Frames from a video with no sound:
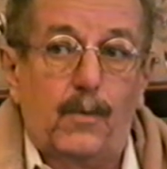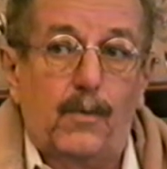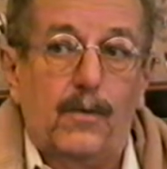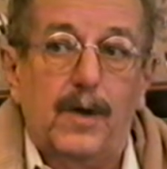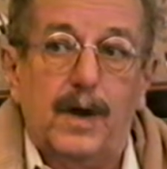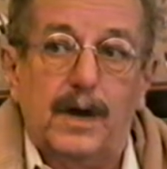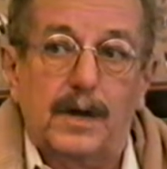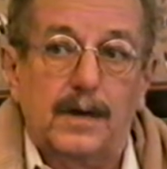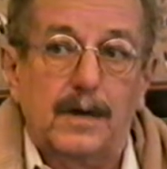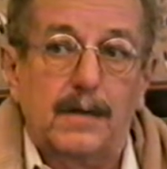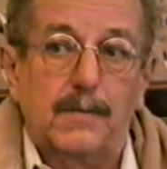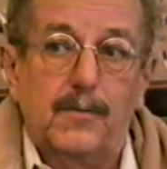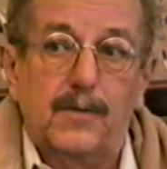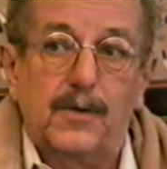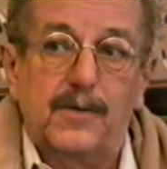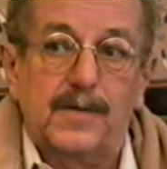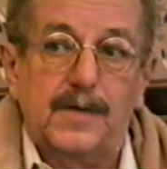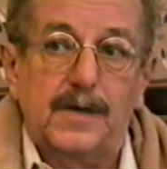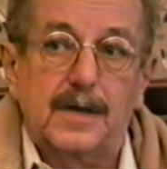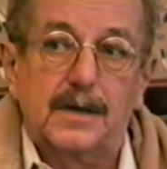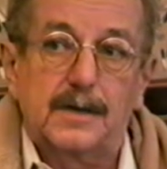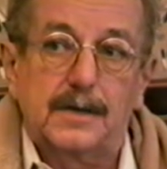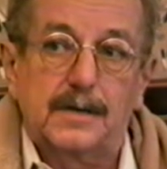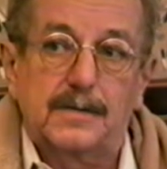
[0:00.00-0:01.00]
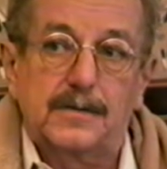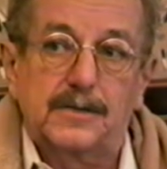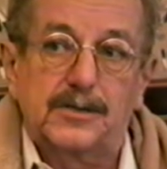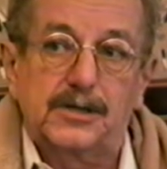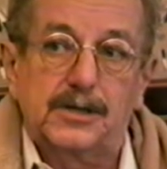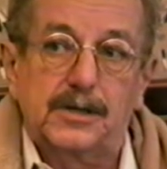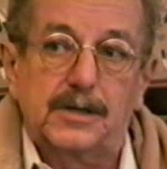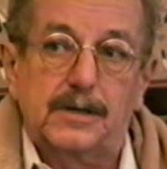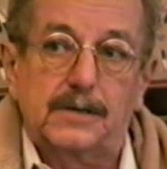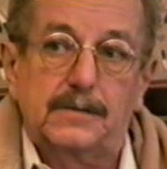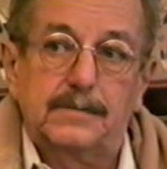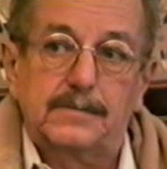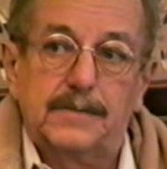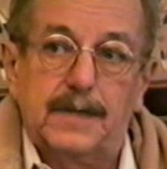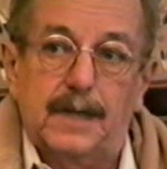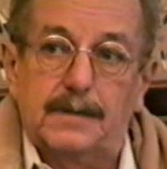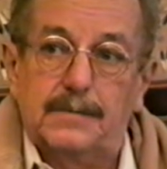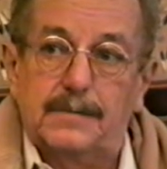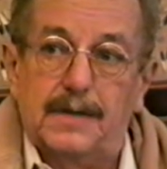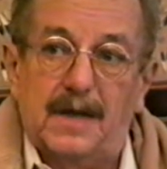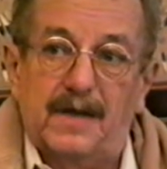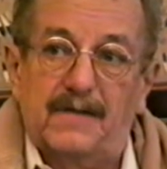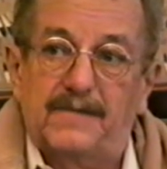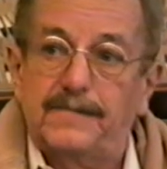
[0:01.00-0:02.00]
great number at the end of the show,
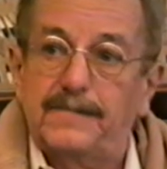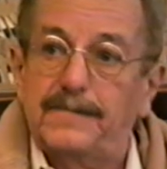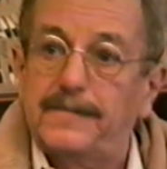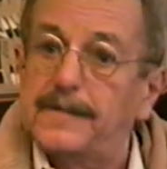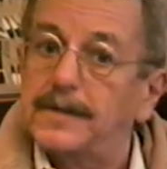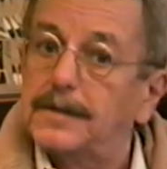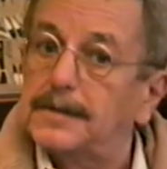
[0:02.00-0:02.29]
that love